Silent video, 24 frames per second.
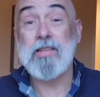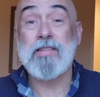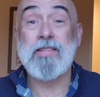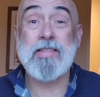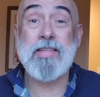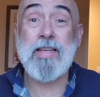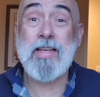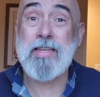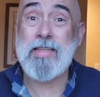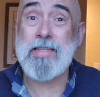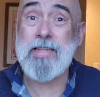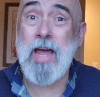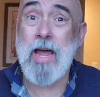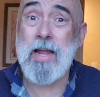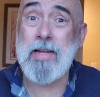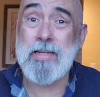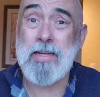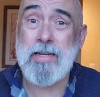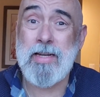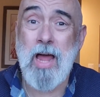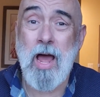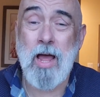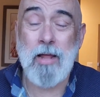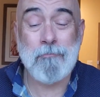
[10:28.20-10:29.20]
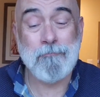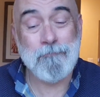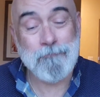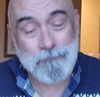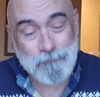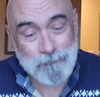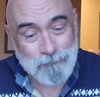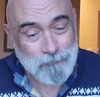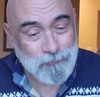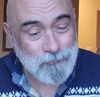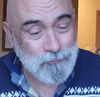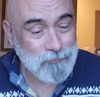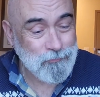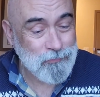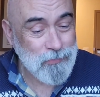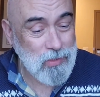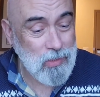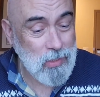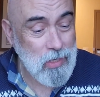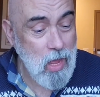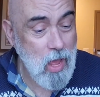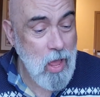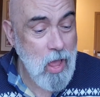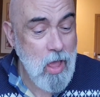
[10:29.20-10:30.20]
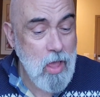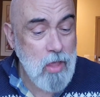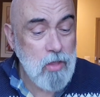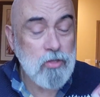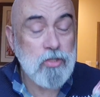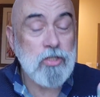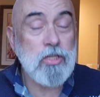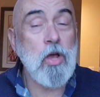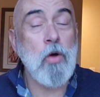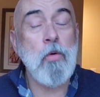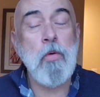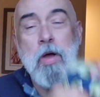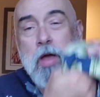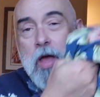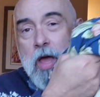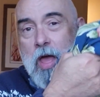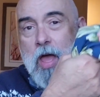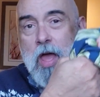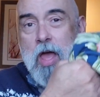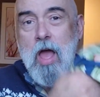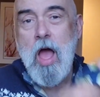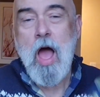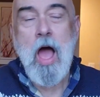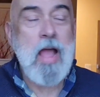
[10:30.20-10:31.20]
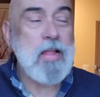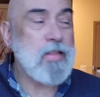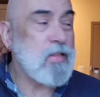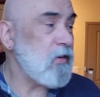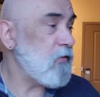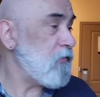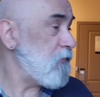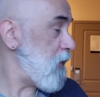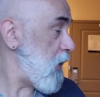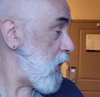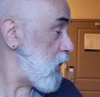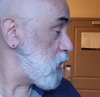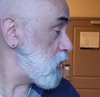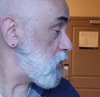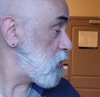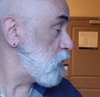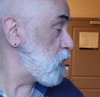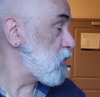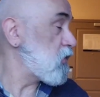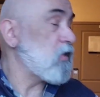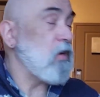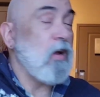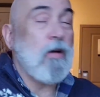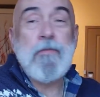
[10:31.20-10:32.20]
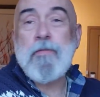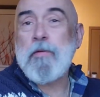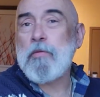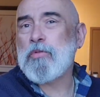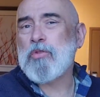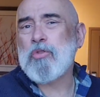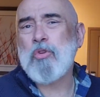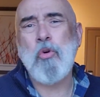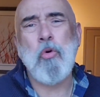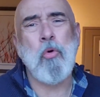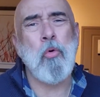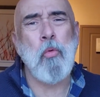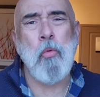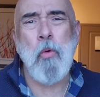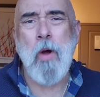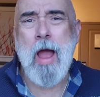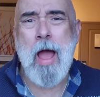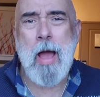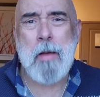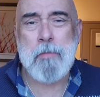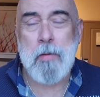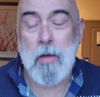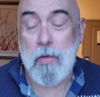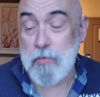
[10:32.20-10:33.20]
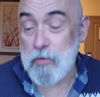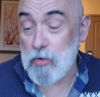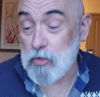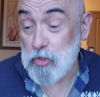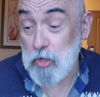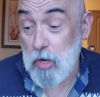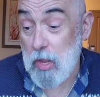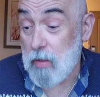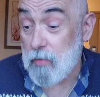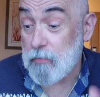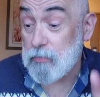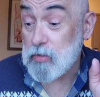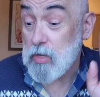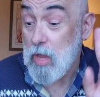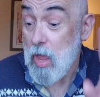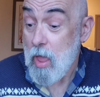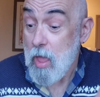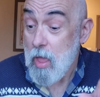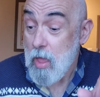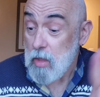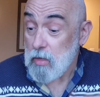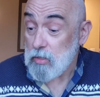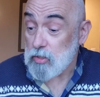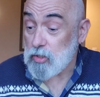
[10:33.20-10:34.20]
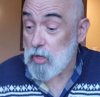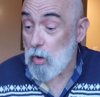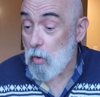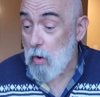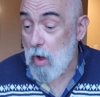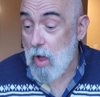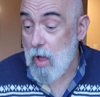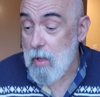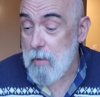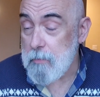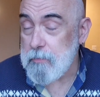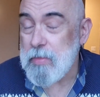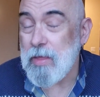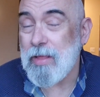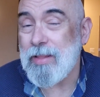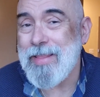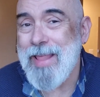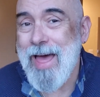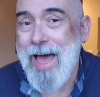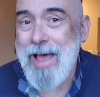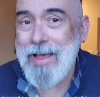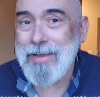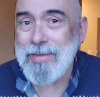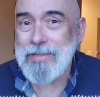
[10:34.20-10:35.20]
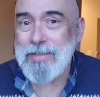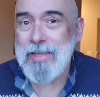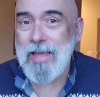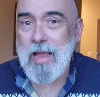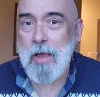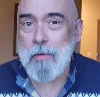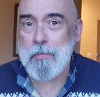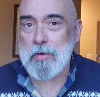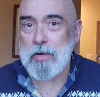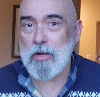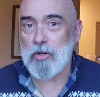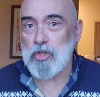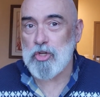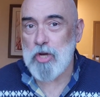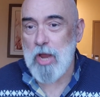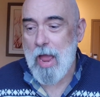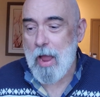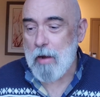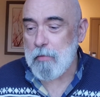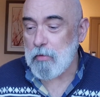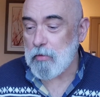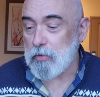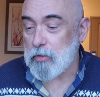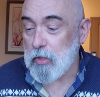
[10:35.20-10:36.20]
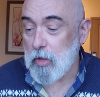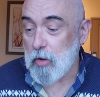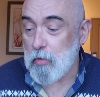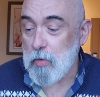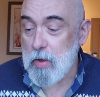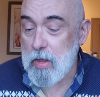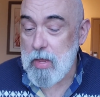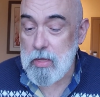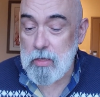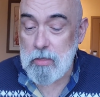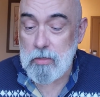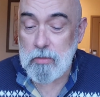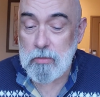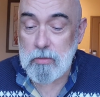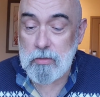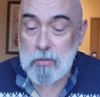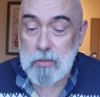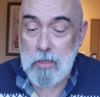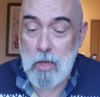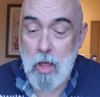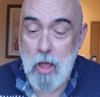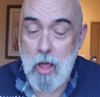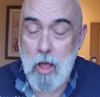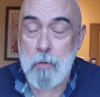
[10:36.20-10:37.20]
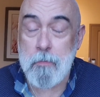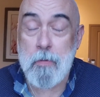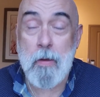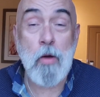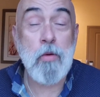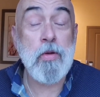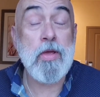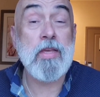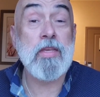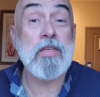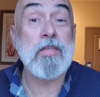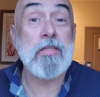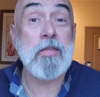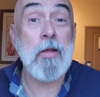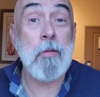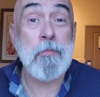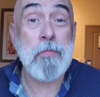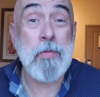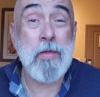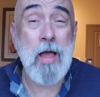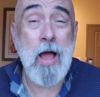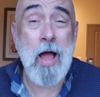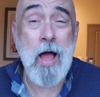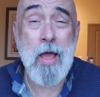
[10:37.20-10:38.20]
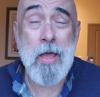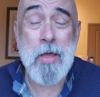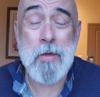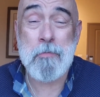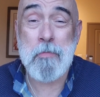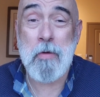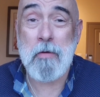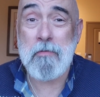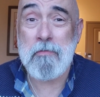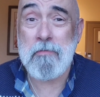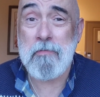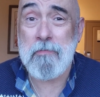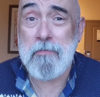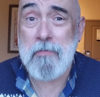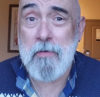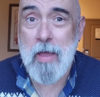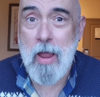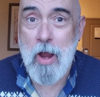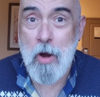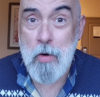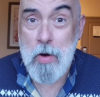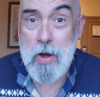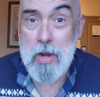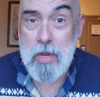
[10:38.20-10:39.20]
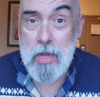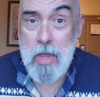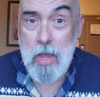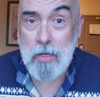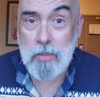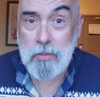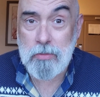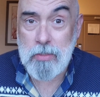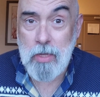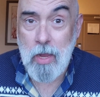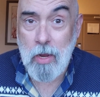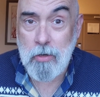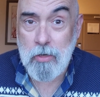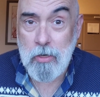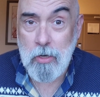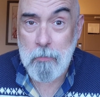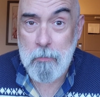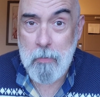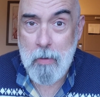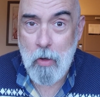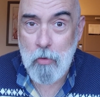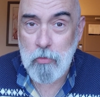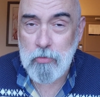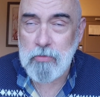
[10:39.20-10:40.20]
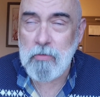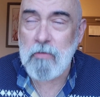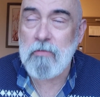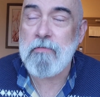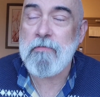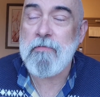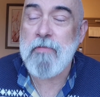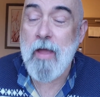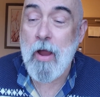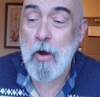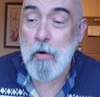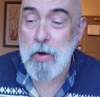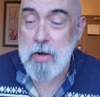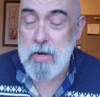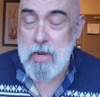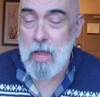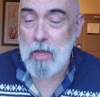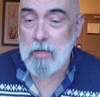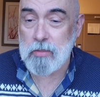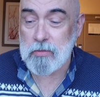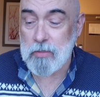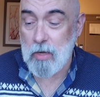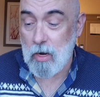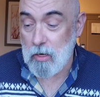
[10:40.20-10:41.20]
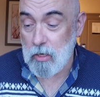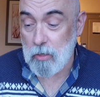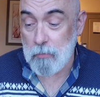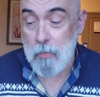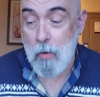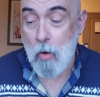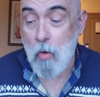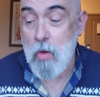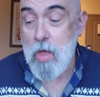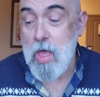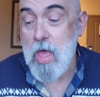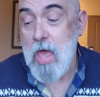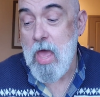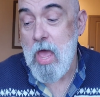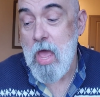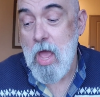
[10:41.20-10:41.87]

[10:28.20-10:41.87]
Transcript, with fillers: $6.99. Ta-da! So I did find some stuff that was crap on the shelves. So um, the last thing I'm going to chat with you is uh, about is something I am very excited about, very excited about.